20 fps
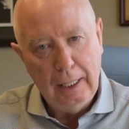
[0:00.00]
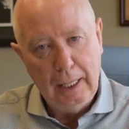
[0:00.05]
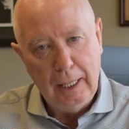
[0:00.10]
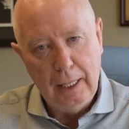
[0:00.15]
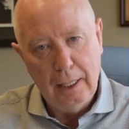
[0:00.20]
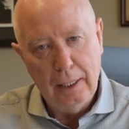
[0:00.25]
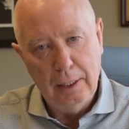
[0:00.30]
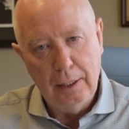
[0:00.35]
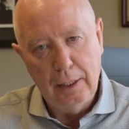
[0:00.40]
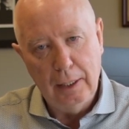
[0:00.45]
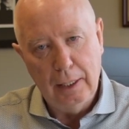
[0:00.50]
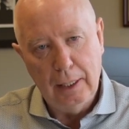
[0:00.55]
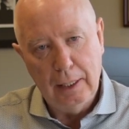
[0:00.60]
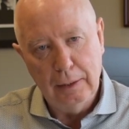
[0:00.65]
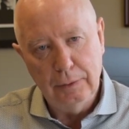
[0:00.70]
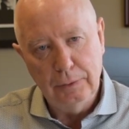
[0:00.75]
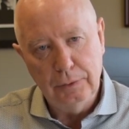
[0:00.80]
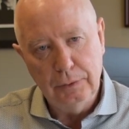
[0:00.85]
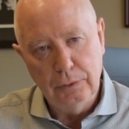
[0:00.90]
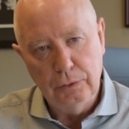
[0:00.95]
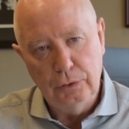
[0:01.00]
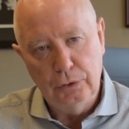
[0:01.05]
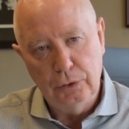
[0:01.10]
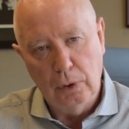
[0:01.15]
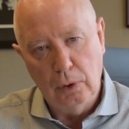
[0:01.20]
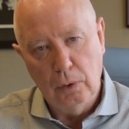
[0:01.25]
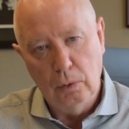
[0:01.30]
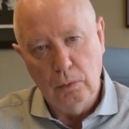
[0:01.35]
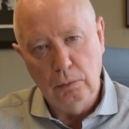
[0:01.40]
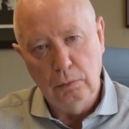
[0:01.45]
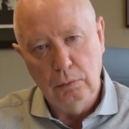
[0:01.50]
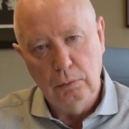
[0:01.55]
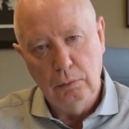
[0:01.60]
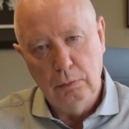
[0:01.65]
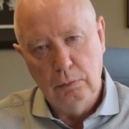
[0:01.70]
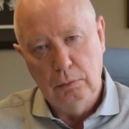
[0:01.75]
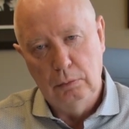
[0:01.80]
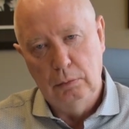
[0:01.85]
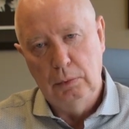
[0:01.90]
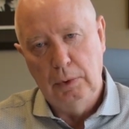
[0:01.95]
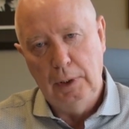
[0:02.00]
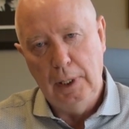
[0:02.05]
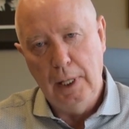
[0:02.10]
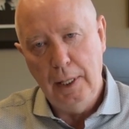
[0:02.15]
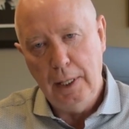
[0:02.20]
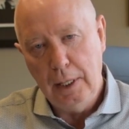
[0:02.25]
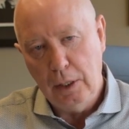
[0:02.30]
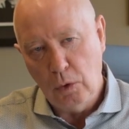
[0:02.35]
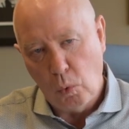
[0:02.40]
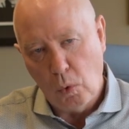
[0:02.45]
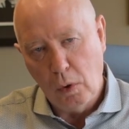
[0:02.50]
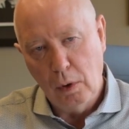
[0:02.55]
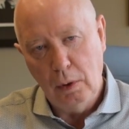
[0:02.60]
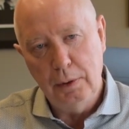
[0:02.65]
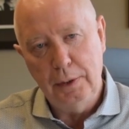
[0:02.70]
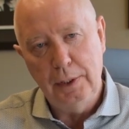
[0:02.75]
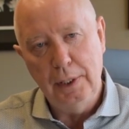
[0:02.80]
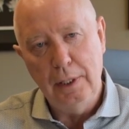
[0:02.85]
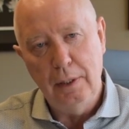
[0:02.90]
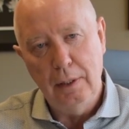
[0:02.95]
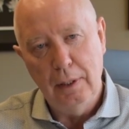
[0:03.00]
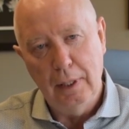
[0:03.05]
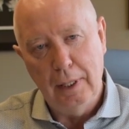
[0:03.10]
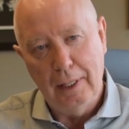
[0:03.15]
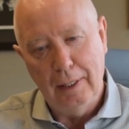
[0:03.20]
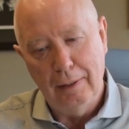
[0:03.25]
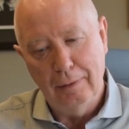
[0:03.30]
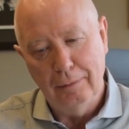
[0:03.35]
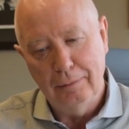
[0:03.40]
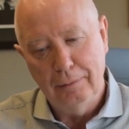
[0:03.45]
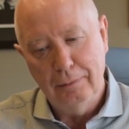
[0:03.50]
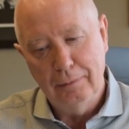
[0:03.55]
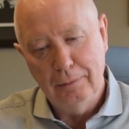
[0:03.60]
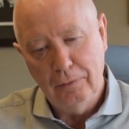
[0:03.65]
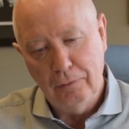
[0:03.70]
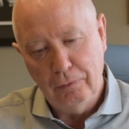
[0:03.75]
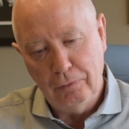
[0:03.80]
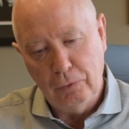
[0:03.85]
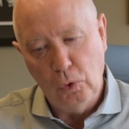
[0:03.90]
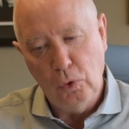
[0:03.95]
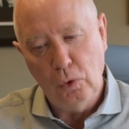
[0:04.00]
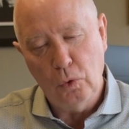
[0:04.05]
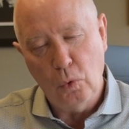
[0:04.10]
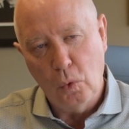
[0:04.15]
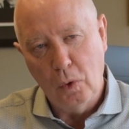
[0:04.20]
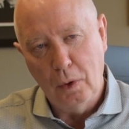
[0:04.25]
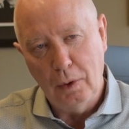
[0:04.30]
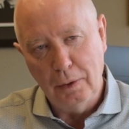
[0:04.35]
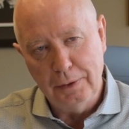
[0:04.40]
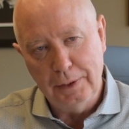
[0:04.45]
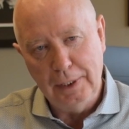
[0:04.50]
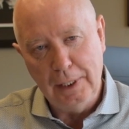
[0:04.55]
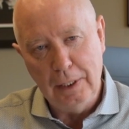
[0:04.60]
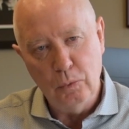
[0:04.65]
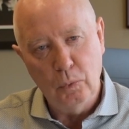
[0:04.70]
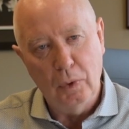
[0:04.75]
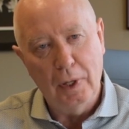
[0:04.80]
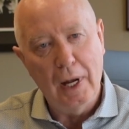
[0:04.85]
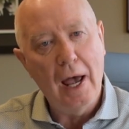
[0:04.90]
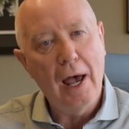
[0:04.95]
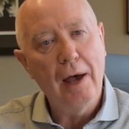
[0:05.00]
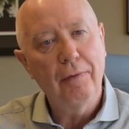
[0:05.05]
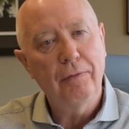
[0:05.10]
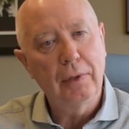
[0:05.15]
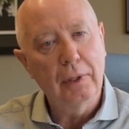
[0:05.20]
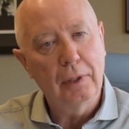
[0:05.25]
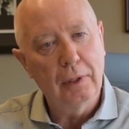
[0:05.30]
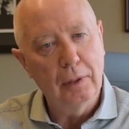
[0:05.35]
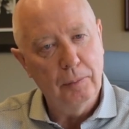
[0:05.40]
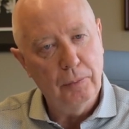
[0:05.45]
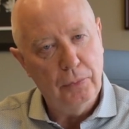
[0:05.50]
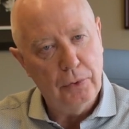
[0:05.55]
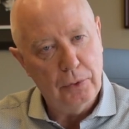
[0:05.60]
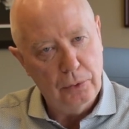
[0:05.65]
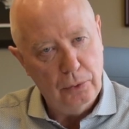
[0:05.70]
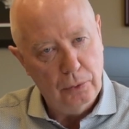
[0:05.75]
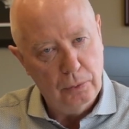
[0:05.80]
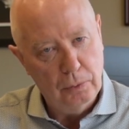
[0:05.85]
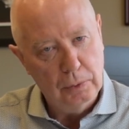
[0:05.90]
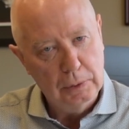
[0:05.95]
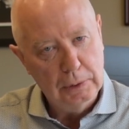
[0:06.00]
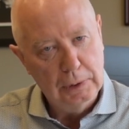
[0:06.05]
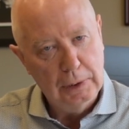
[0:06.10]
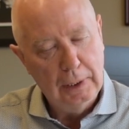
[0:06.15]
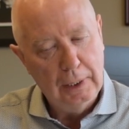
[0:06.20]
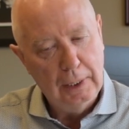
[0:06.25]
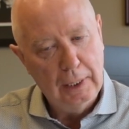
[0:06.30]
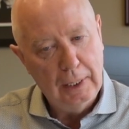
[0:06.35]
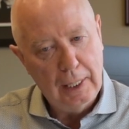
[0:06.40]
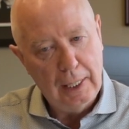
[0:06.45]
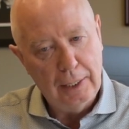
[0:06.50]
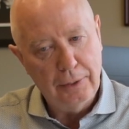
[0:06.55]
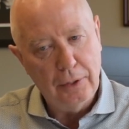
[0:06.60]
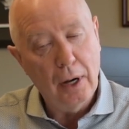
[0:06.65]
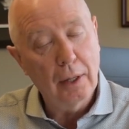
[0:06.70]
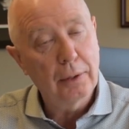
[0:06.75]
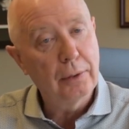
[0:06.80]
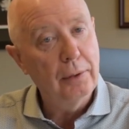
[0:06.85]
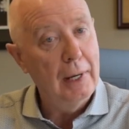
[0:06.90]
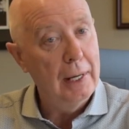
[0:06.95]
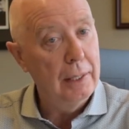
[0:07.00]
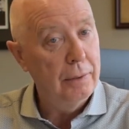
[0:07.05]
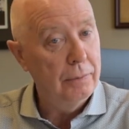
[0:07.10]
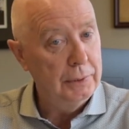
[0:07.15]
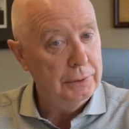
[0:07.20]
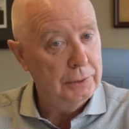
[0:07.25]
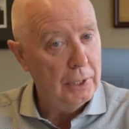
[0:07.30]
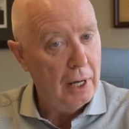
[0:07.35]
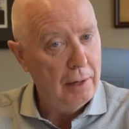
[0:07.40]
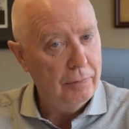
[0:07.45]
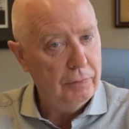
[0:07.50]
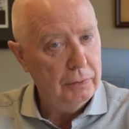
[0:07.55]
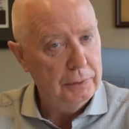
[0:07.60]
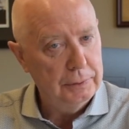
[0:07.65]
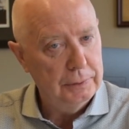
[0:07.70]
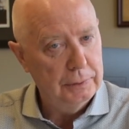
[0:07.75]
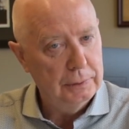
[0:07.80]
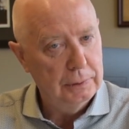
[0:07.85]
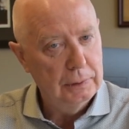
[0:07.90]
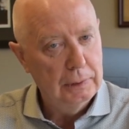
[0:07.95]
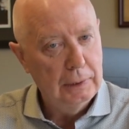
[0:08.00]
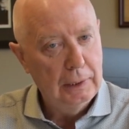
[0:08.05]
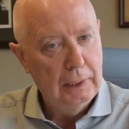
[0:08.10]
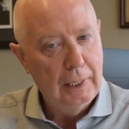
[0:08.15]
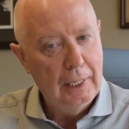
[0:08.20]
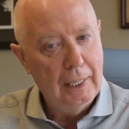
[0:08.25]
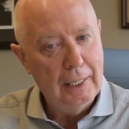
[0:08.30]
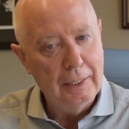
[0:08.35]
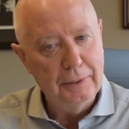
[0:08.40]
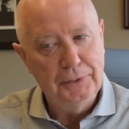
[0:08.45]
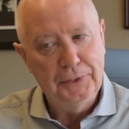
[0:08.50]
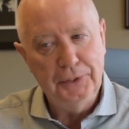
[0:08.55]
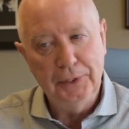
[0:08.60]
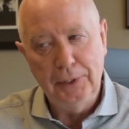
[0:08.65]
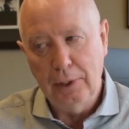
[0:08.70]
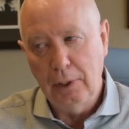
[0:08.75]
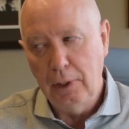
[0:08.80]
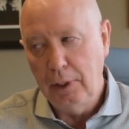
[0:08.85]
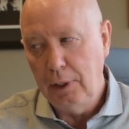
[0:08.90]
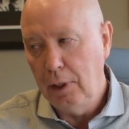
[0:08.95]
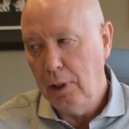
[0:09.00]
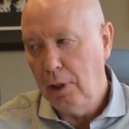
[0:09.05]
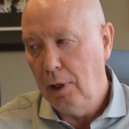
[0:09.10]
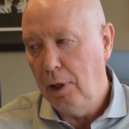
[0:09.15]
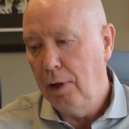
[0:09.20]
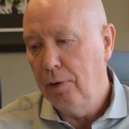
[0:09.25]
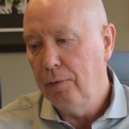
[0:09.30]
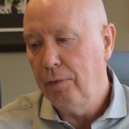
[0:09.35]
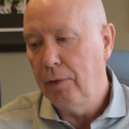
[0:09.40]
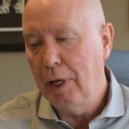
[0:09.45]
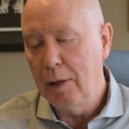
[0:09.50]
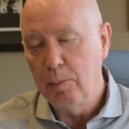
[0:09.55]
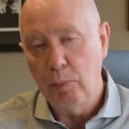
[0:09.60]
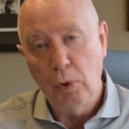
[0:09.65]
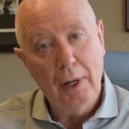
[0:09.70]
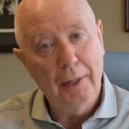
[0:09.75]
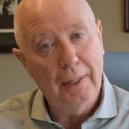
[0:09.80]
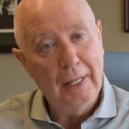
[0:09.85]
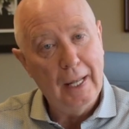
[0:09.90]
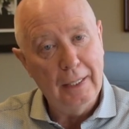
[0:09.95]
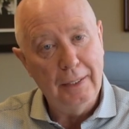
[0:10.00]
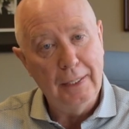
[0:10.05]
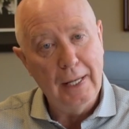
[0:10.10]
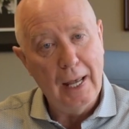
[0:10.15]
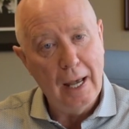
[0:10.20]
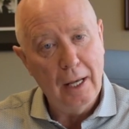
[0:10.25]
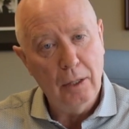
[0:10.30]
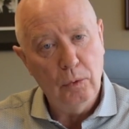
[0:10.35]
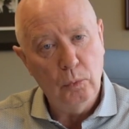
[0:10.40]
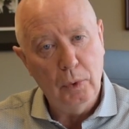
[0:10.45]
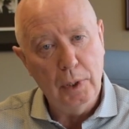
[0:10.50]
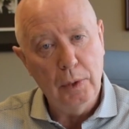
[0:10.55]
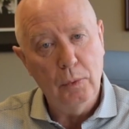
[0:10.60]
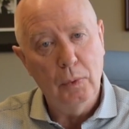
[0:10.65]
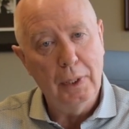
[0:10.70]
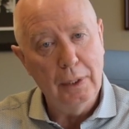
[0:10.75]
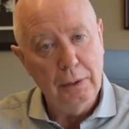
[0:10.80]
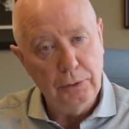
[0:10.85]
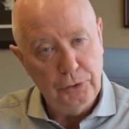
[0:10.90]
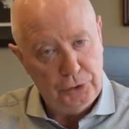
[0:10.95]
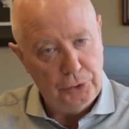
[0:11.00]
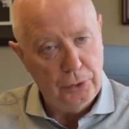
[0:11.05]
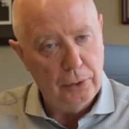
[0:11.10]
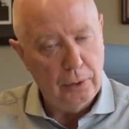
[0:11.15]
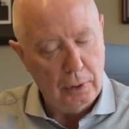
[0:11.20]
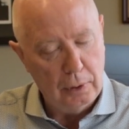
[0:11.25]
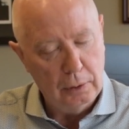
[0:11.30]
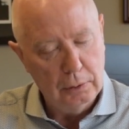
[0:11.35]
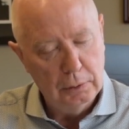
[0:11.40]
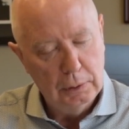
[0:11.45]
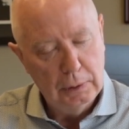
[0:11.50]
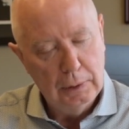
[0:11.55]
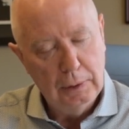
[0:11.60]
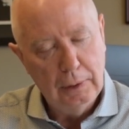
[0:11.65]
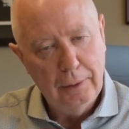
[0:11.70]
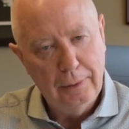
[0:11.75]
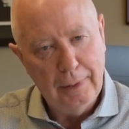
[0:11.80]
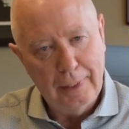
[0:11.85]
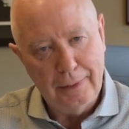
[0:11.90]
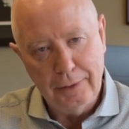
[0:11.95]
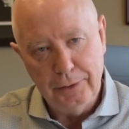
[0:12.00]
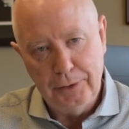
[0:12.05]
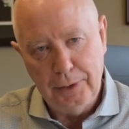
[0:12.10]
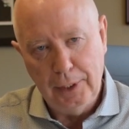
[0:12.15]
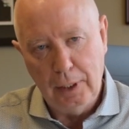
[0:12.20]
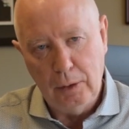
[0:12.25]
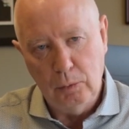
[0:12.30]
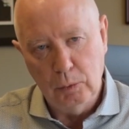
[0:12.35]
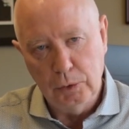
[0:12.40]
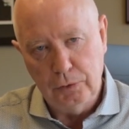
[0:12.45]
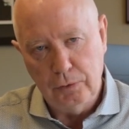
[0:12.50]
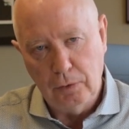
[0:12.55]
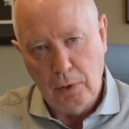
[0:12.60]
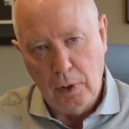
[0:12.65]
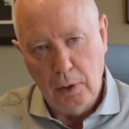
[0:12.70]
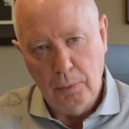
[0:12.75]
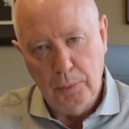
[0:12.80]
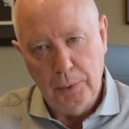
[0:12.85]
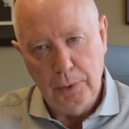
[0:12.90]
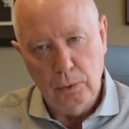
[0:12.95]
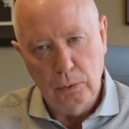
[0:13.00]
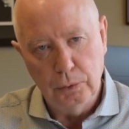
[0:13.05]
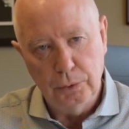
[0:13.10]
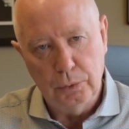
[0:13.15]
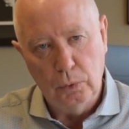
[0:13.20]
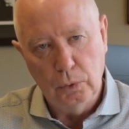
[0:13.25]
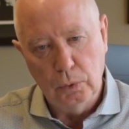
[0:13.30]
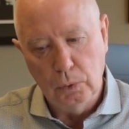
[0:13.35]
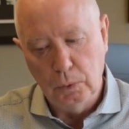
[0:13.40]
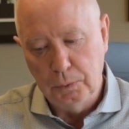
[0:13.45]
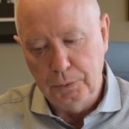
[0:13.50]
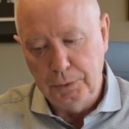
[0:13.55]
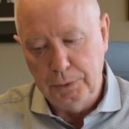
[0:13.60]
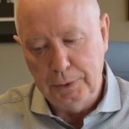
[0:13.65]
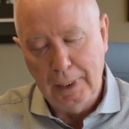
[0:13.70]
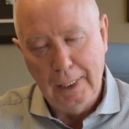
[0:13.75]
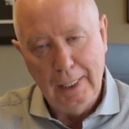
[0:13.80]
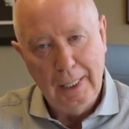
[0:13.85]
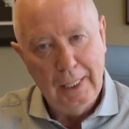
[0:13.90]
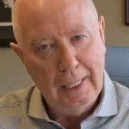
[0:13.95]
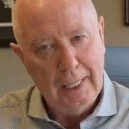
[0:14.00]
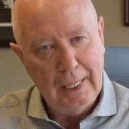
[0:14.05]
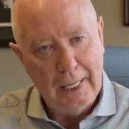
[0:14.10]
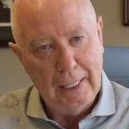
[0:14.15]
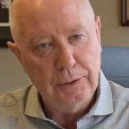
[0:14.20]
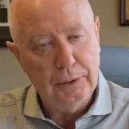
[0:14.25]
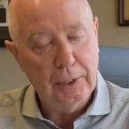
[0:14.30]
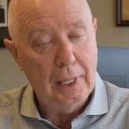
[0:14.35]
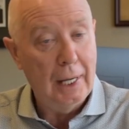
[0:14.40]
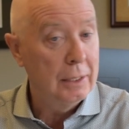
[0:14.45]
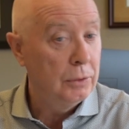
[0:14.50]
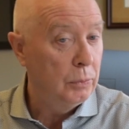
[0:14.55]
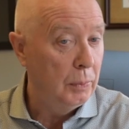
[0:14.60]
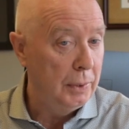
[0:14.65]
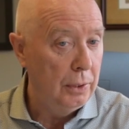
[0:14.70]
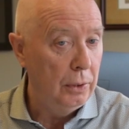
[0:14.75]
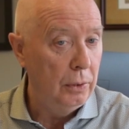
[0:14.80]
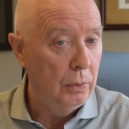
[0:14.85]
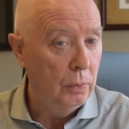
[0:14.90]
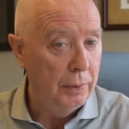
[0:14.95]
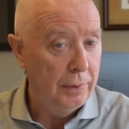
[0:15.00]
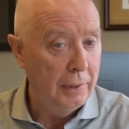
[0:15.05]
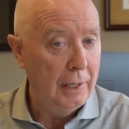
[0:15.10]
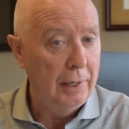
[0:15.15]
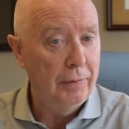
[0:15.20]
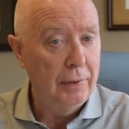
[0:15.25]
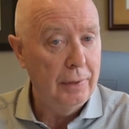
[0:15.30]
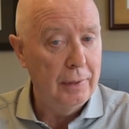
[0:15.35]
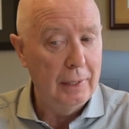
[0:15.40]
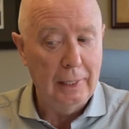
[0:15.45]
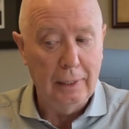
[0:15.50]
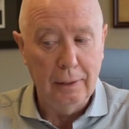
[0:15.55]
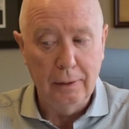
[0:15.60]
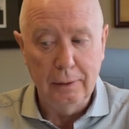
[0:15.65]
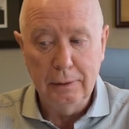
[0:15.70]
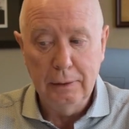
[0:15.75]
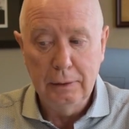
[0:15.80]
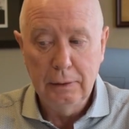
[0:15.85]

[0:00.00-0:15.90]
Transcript: And so any quarantine, full quarantine would have to come through Dr. Henry's office. And certainly if they brought that down, we would ensure that the city was following those rules as we do with everything